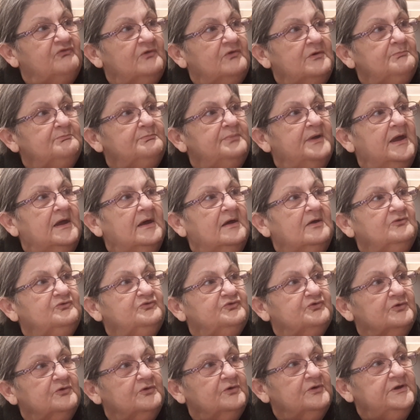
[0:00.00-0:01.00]
some
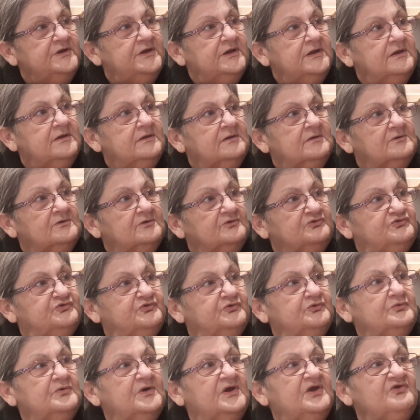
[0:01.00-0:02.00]
pound turkey
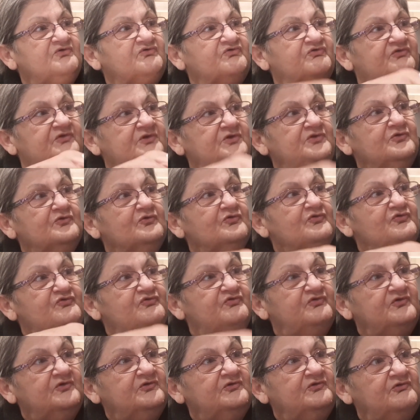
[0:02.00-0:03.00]
to a senior
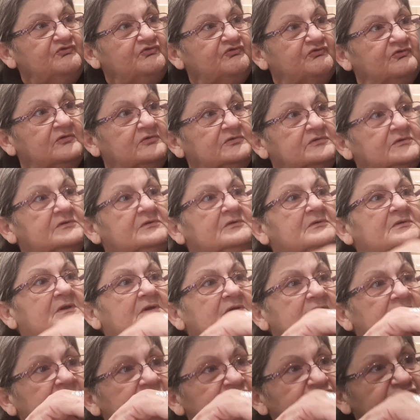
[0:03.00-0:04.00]
citizen
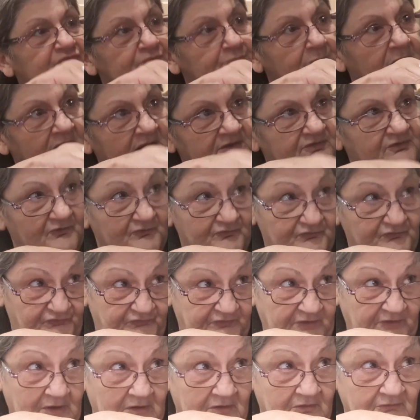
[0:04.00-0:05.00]
that lives by
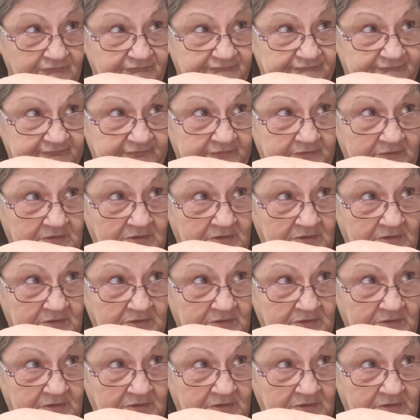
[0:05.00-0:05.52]
themselves.